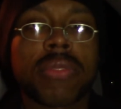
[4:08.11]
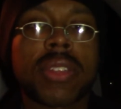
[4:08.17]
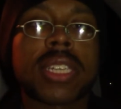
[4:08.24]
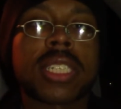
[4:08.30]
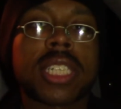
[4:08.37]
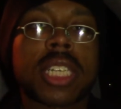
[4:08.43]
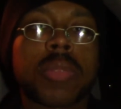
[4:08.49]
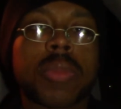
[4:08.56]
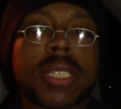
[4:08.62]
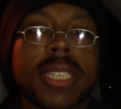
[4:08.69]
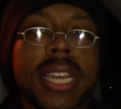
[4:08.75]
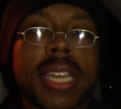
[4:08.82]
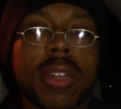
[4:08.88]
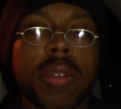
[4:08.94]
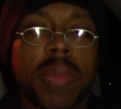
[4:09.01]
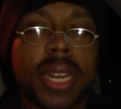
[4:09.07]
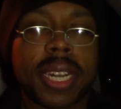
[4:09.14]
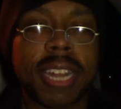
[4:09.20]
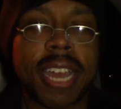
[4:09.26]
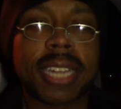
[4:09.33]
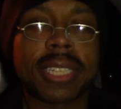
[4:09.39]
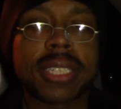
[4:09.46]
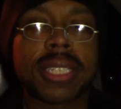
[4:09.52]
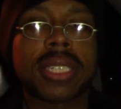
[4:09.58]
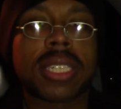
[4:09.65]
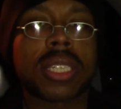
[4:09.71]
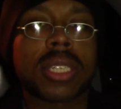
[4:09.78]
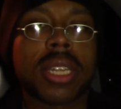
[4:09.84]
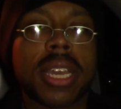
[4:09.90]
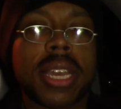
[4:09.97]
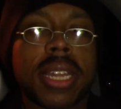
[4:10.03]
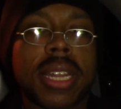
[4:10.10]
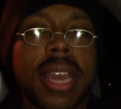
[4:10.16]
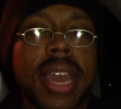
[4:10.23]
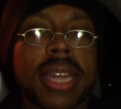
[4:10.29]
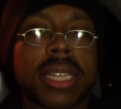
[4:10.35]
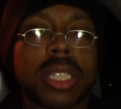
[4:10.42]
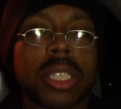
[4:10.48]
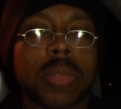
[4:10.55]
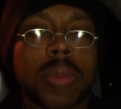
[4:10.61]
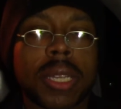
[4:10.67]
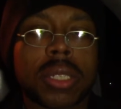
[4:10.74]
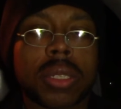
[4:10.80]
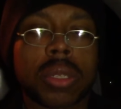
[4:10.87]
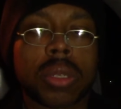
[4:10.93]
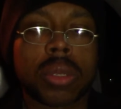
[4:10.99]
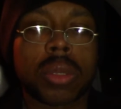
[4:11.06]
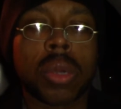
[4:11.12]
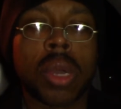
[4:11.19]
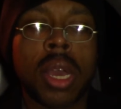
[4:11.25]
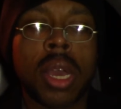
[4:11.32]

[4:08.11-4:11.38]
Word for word: village that's been taken over by the Nazis and, and has a special